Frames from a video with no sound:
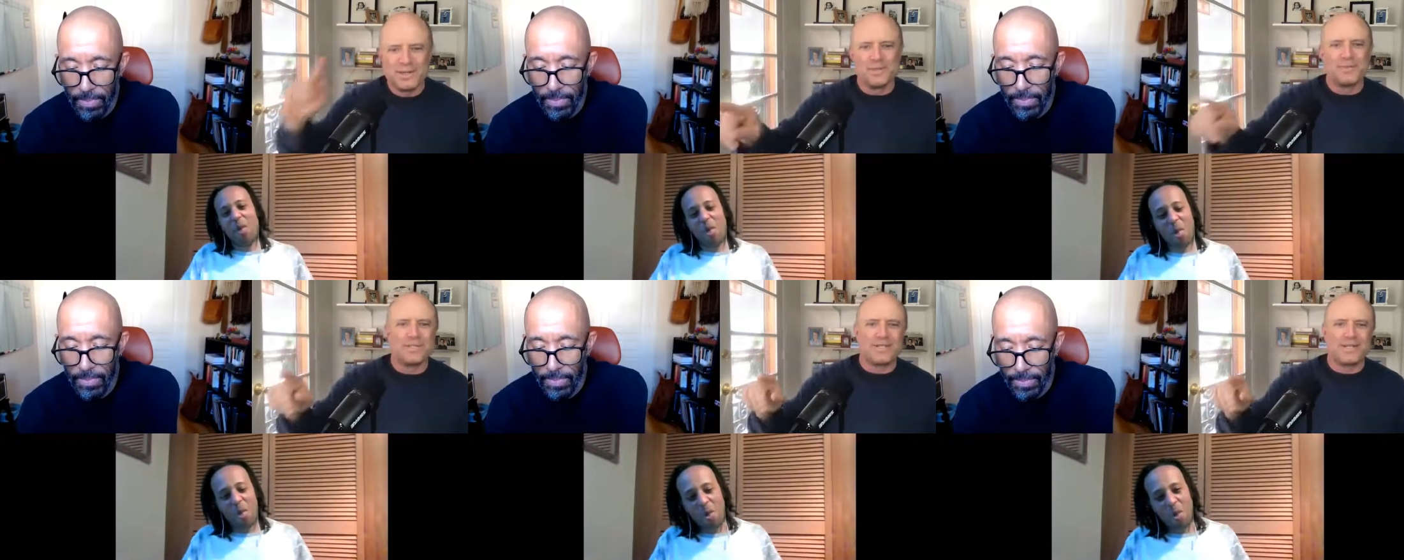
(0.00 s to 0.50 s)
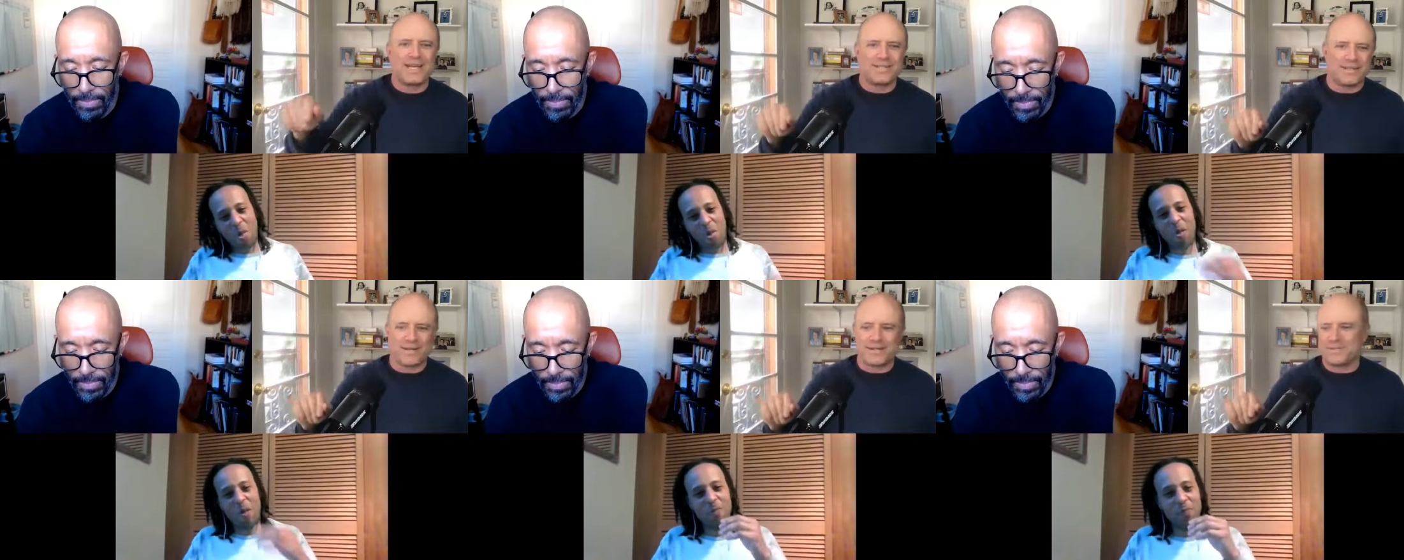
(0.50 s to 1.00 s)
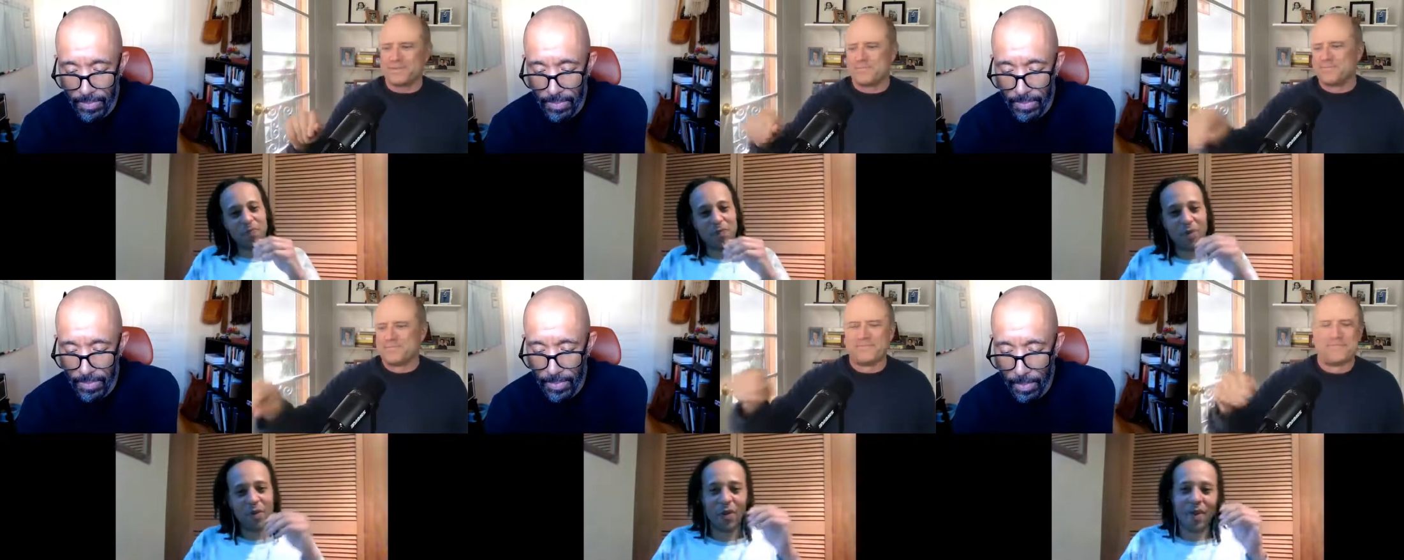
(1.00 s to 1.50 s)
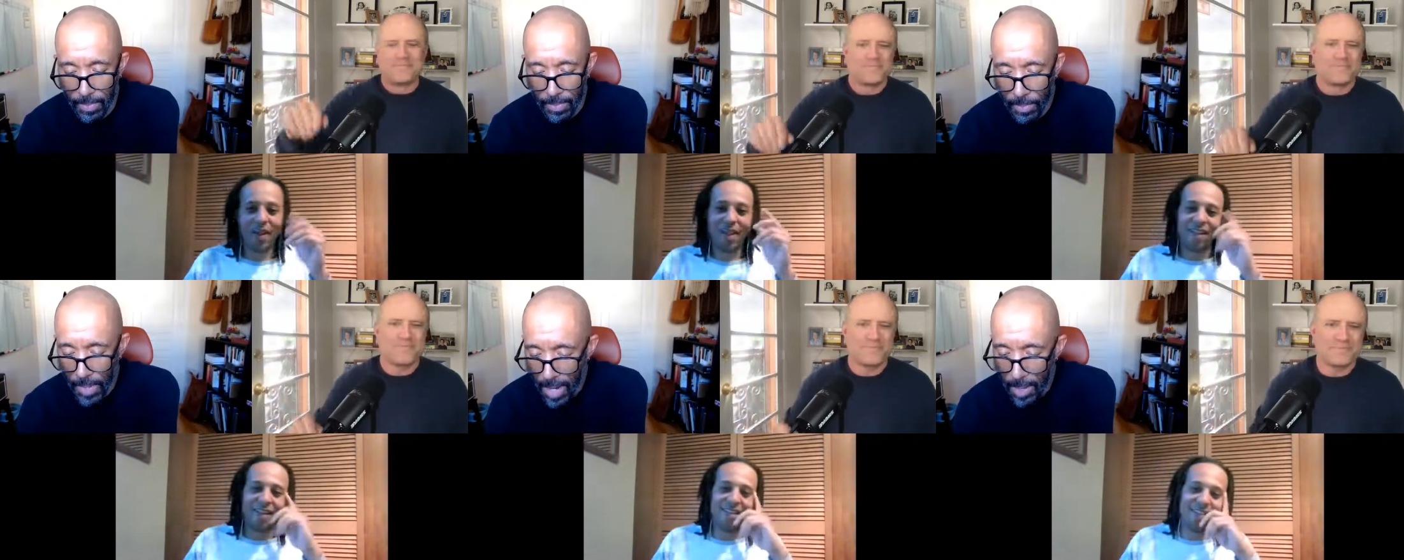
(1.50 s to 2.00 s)
Speaker 1: who would you like to talk to?
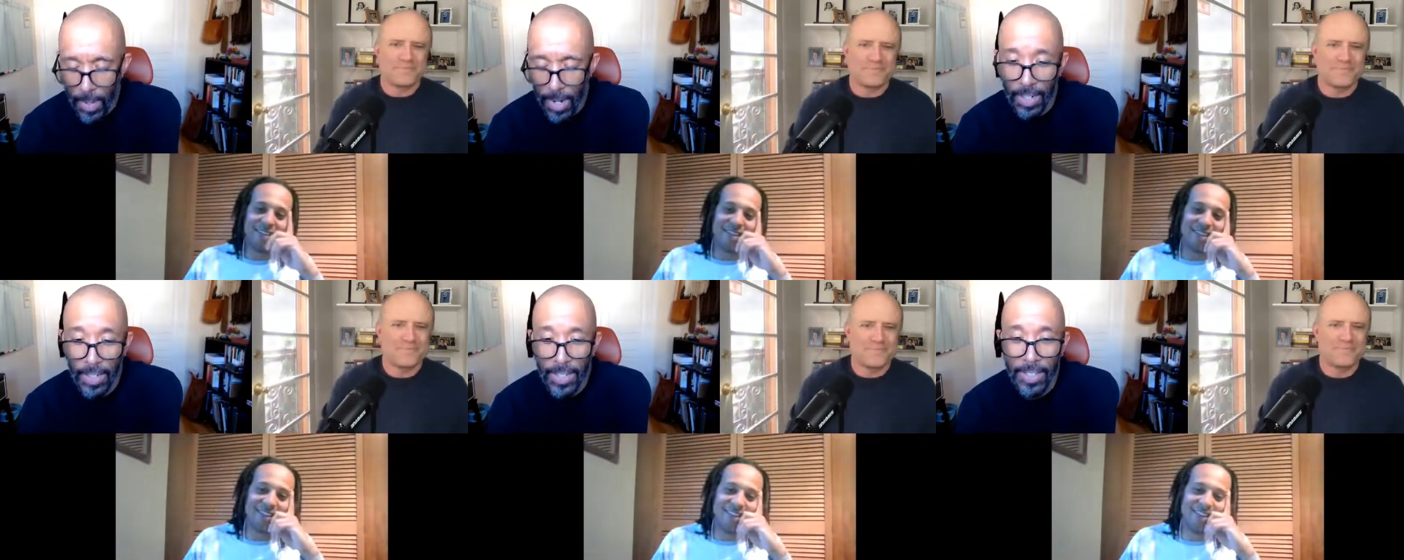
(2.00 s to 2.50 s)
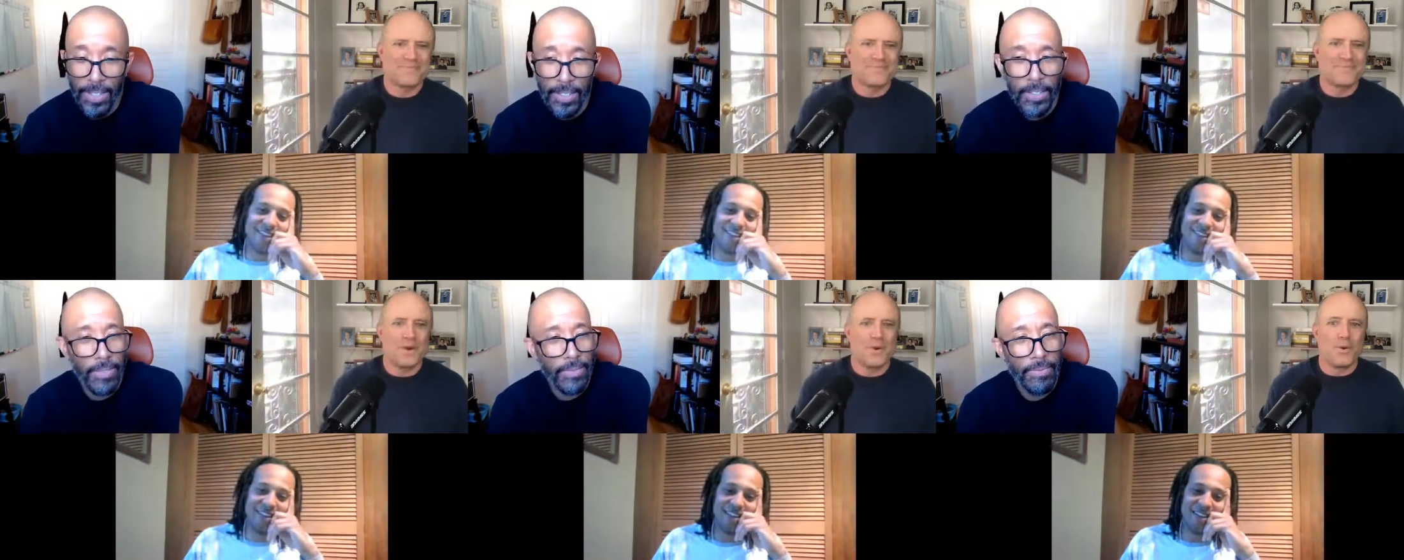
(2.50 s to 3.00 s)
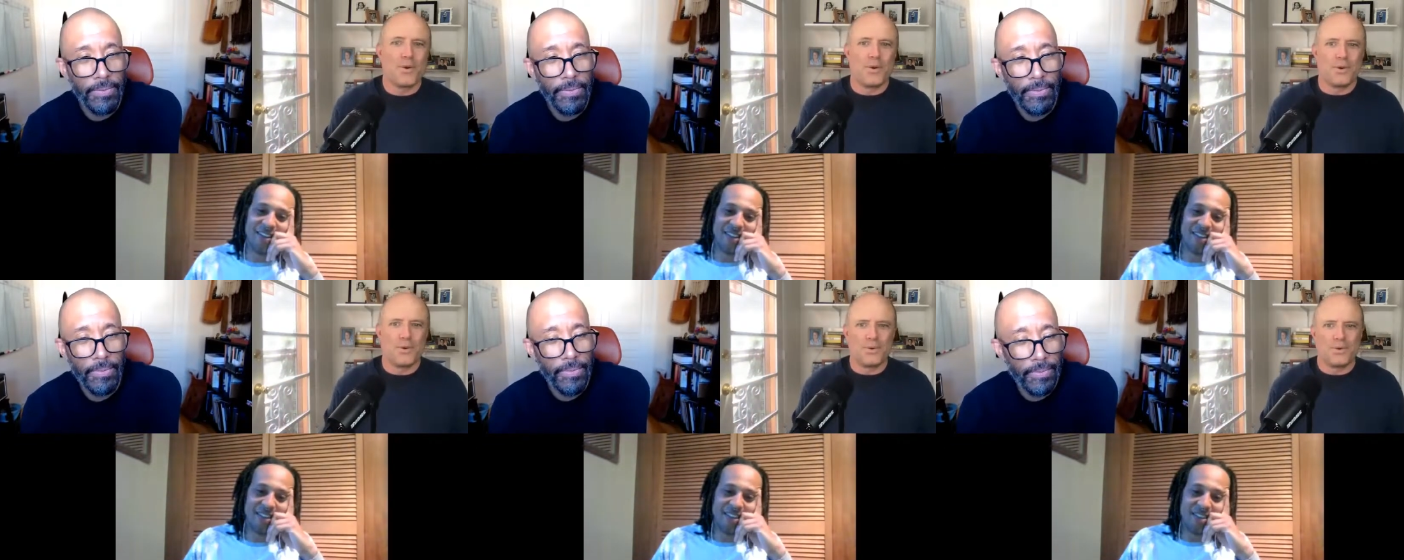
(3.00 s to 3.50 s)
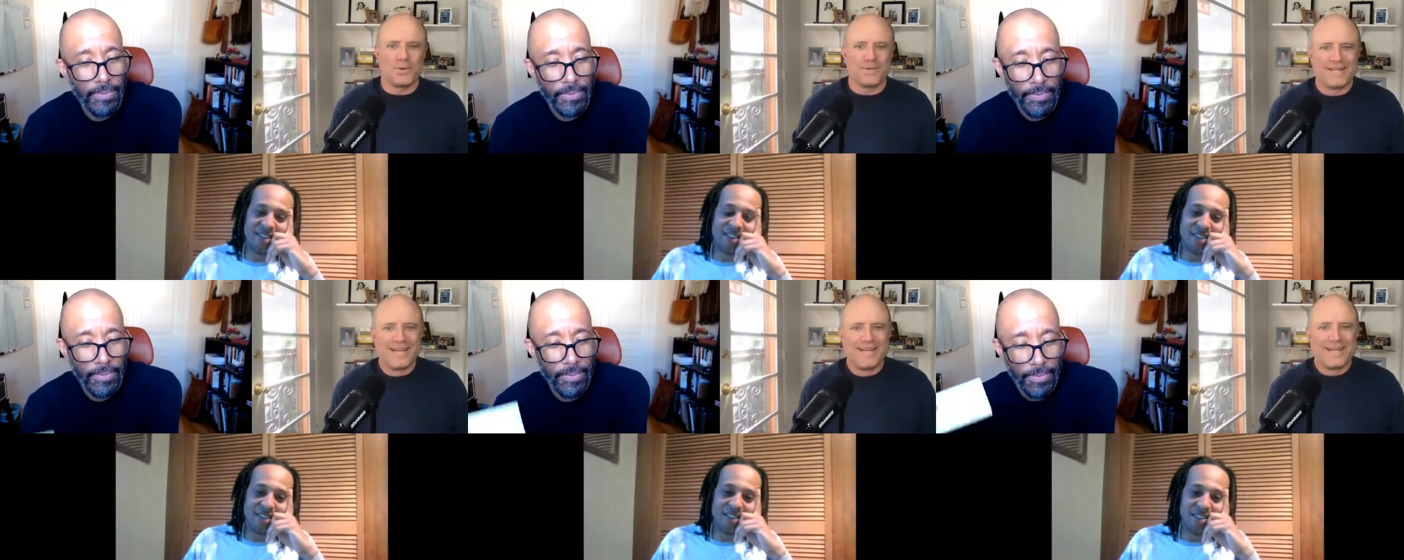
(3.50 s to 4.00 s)
Speaker 2: Bob Marley. Oh,
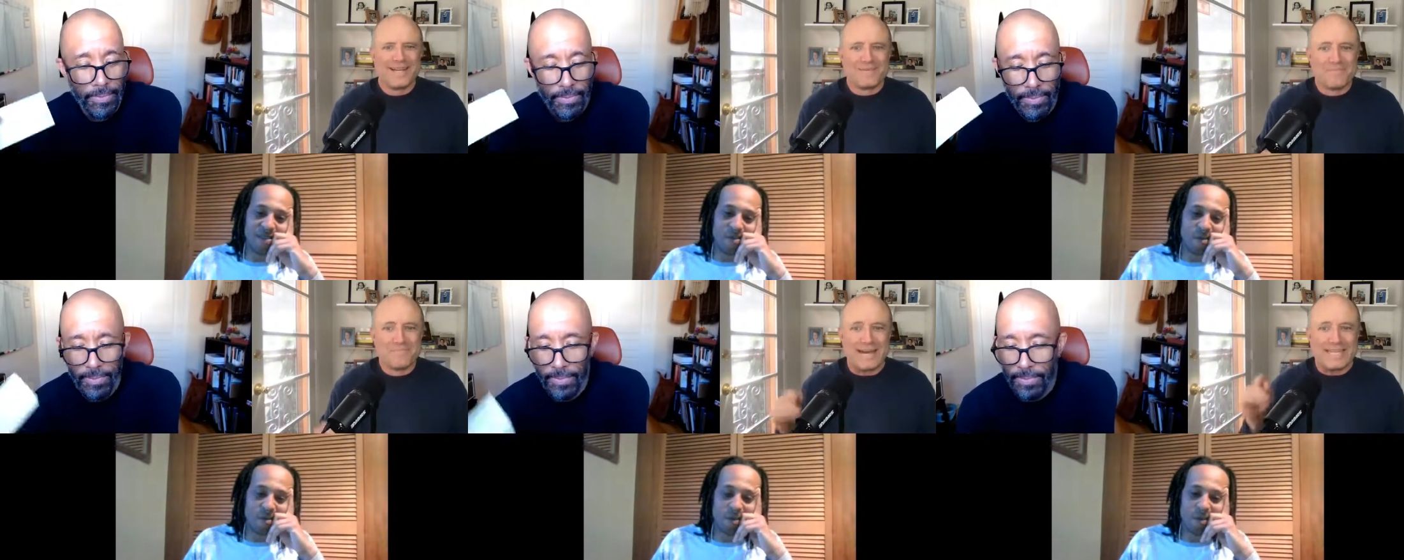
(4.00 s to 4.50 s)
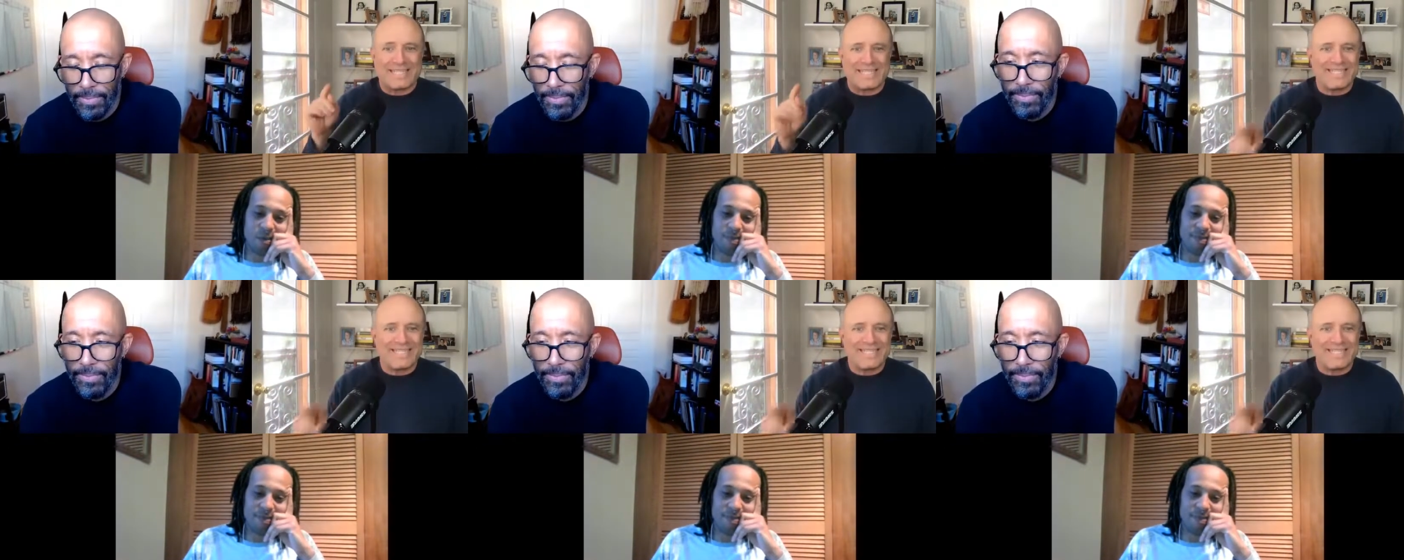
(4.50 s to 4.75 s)
Speaker 1: my